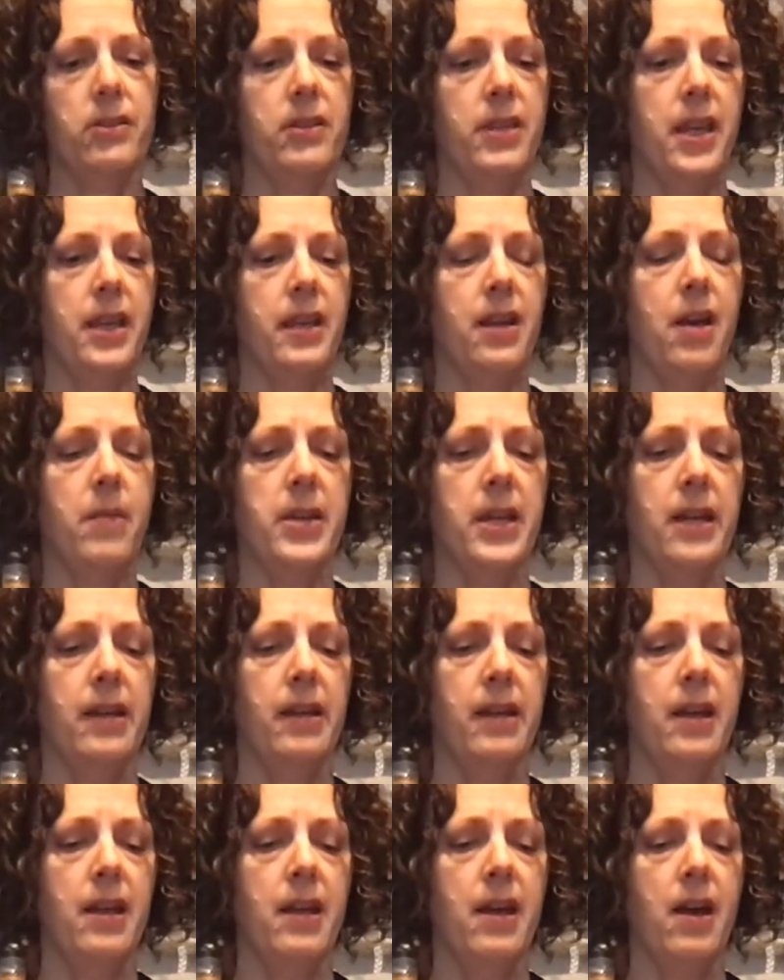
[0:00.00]
they come in,
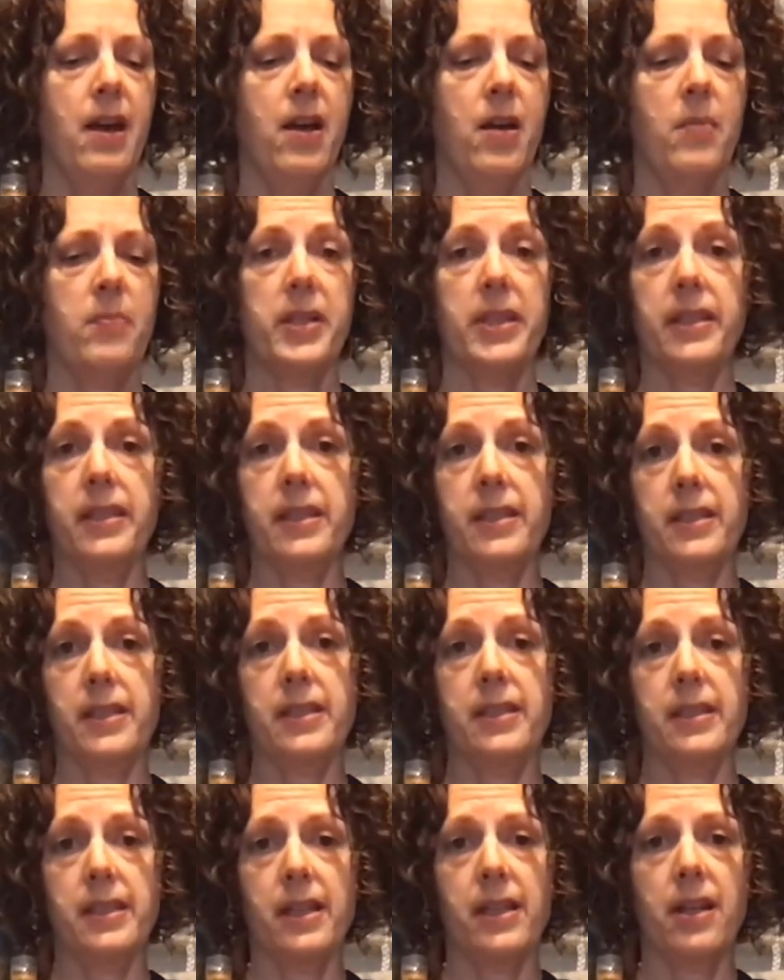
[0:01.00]
but this
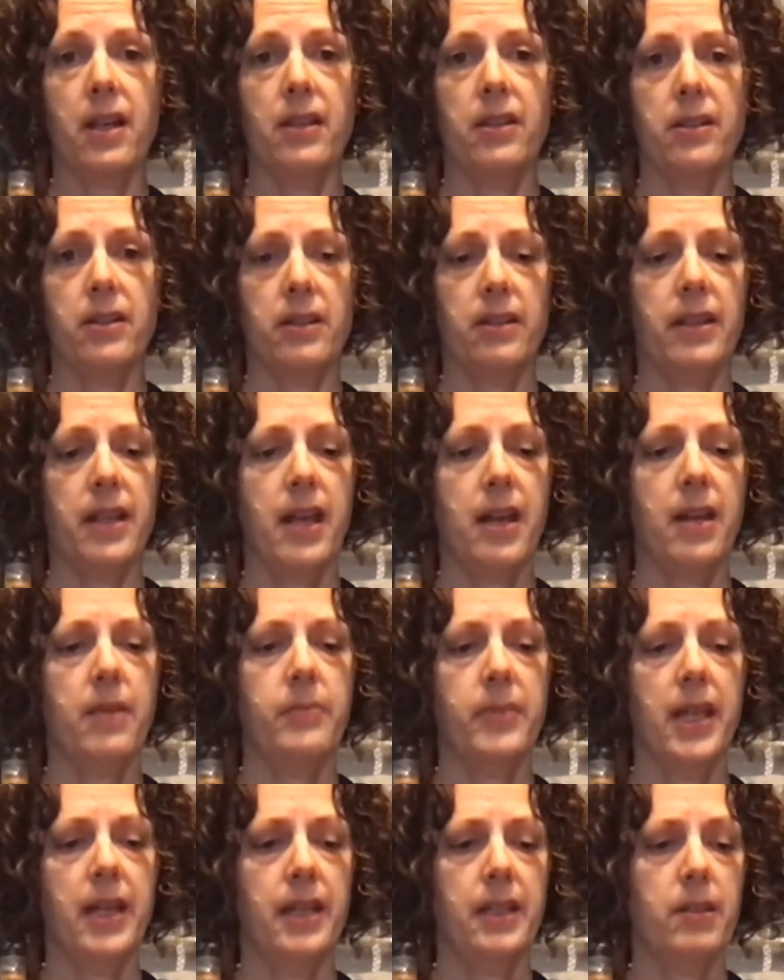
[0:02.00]
is the color that I'm
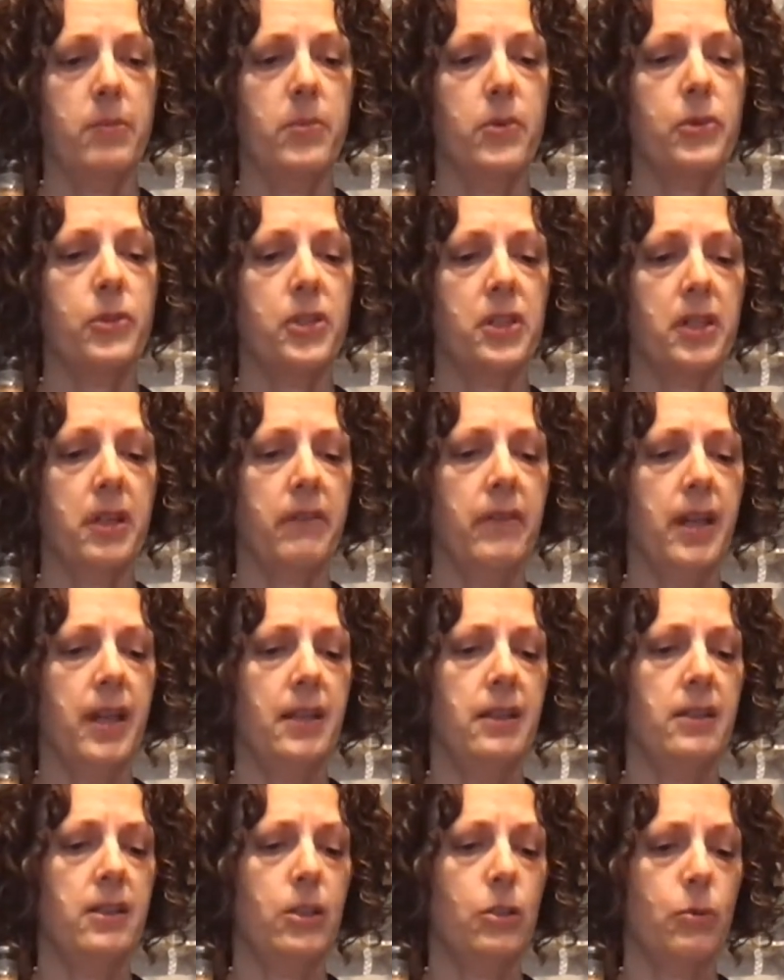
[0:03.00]
getting the most of
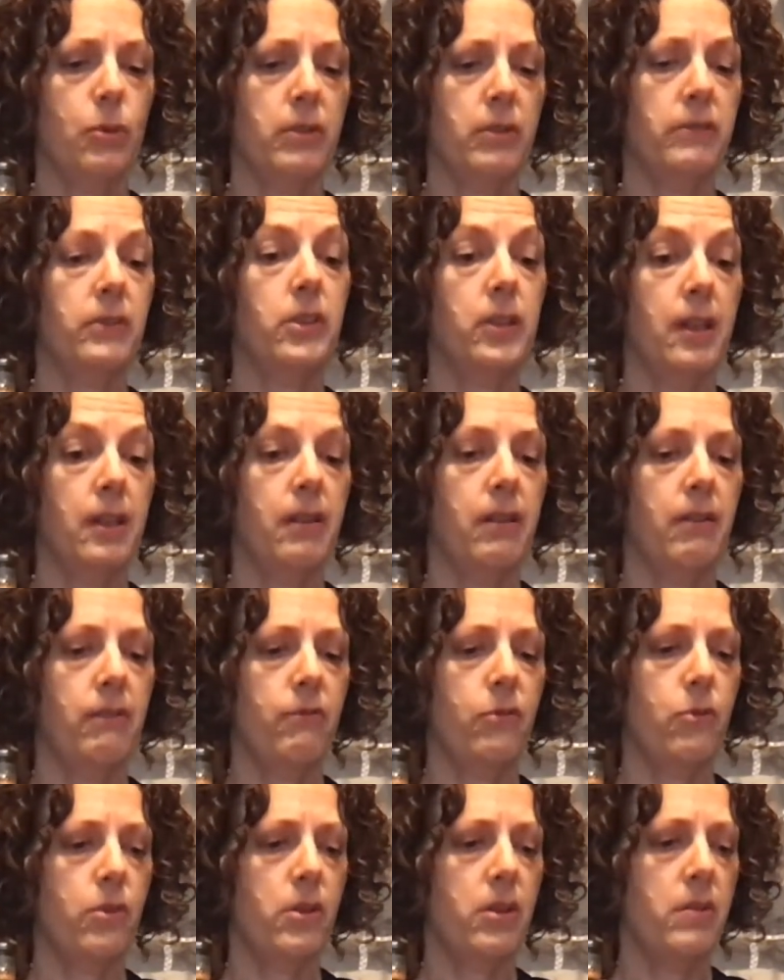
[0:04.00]
and sort of looking
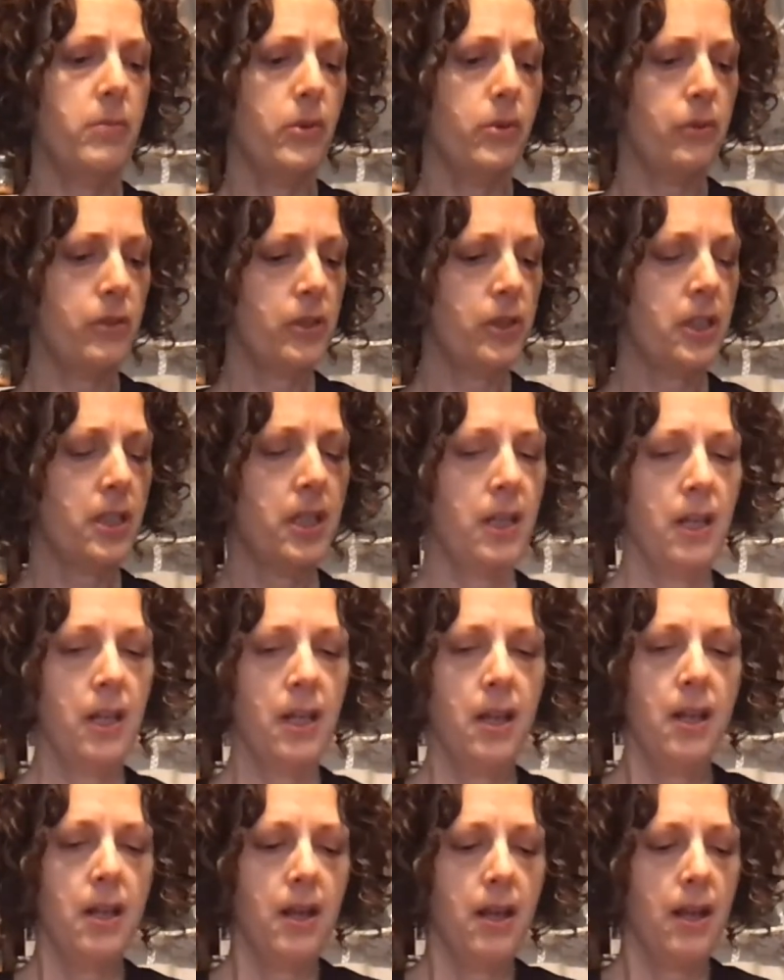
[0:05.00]
for the most.
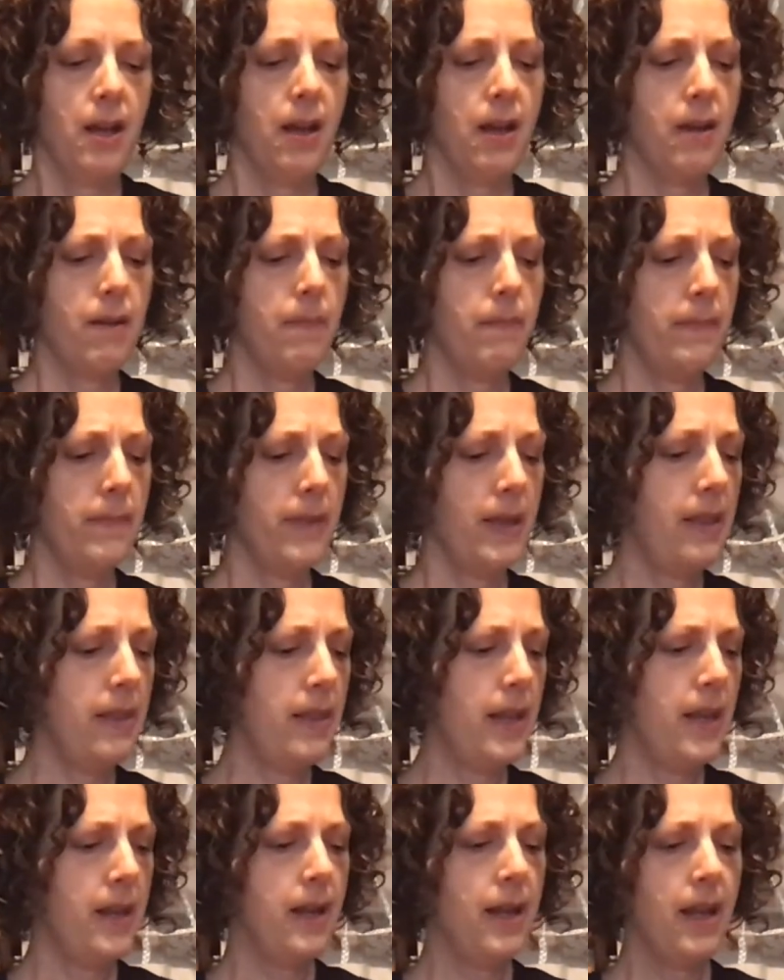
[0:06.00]
And
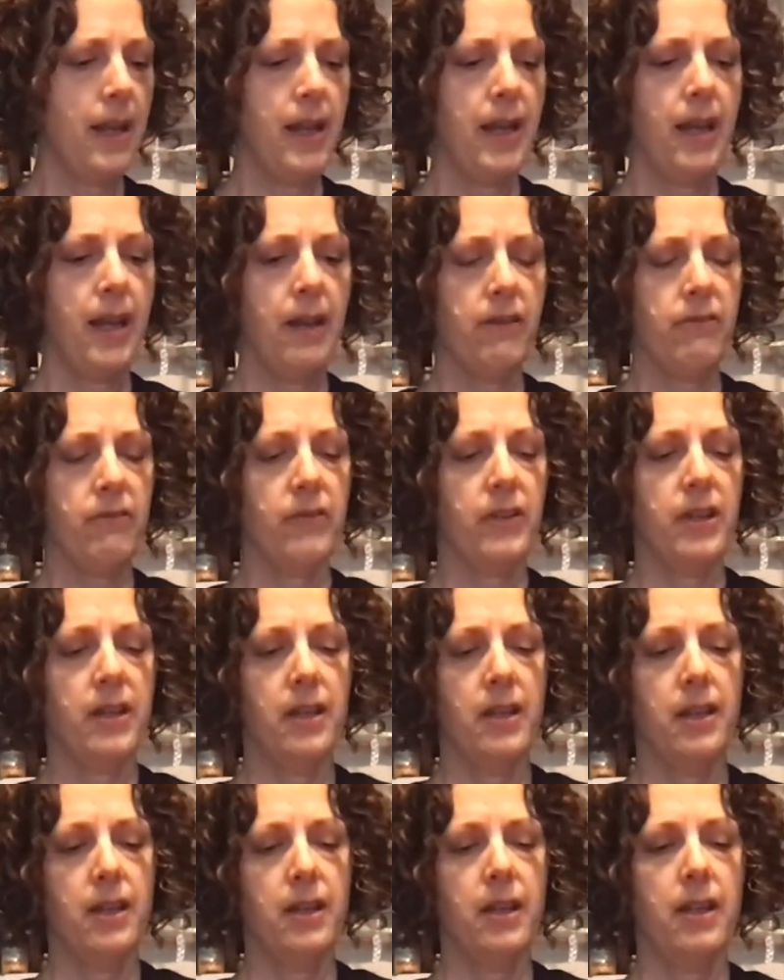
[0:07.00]
then I have
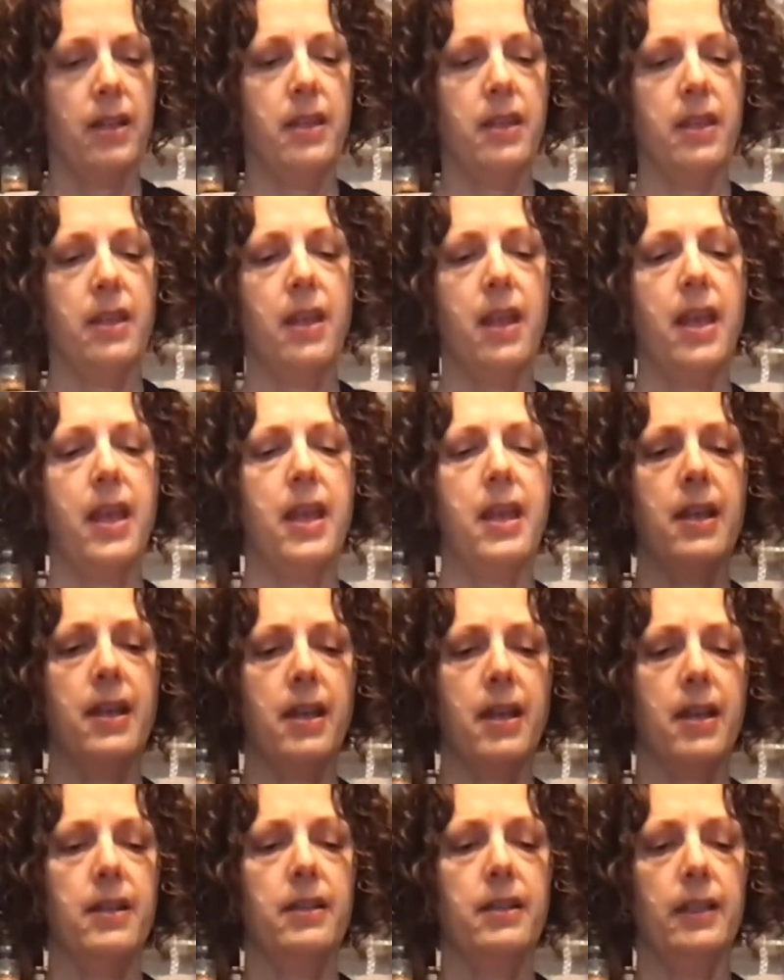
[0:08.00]
a
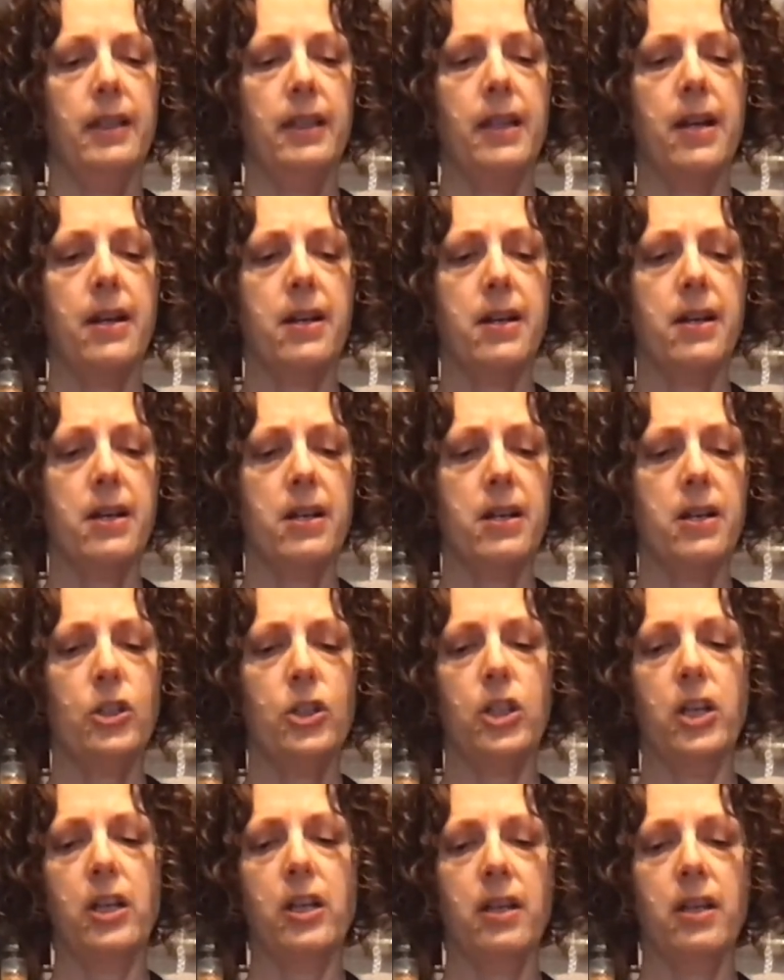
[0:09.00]
large